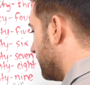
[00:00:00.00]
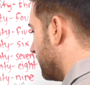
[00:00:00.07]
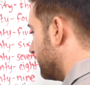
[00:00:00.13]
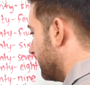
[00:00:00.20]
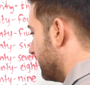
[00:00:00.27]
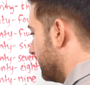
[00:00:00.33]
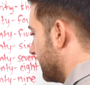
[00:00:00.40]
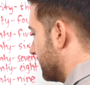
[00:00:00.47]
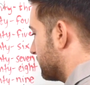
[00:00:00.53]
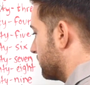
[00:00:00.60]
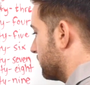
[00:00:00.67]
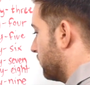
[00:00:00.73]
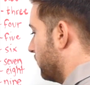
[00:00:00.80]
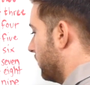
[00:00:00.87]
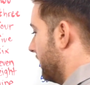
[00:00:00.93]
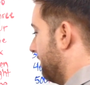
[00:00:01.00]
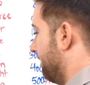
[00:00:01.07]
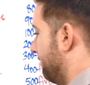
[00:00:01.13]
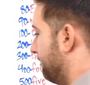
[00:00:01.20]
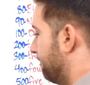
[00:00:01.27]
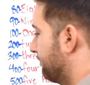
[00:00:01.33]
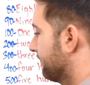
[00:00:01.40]
on to the next one.
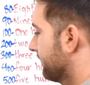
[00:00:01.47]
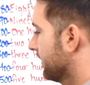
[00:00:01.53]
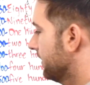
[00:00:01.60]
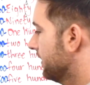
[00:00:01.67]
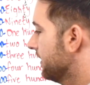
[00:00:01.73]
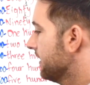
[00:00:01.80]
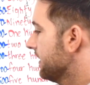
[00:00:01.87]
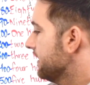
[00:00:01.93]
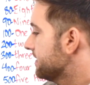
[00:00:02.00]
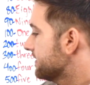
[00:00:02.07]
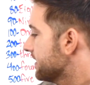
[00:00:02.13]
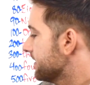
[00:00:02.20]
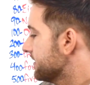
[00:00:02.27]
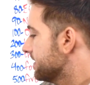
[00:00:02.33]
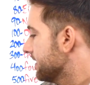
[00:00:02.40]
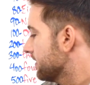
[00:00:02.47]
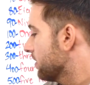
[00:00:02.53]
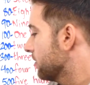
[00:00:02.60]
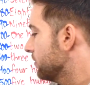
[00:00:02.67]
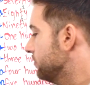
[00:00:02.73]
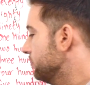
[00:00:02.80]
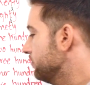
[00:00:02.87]
It says there
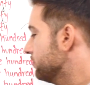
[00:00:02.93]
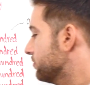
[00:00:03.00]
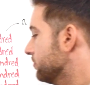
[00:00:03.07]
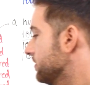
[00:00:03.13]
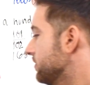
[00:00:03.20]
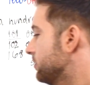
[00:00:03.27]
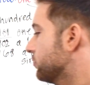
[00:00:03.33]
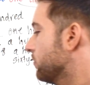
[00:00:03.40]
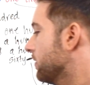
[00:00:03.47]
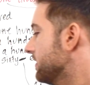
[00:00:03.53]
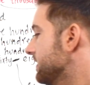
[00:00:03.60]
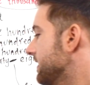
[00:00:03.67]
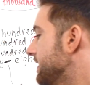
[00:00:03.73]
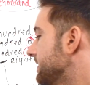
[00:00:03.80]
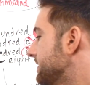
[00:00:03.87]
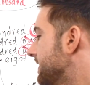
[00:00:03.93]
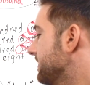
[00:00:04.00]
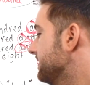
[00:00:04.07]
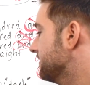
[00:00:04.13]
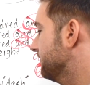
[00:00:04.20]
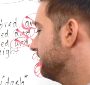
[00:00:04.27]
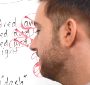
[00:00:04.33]
are usually 28 days in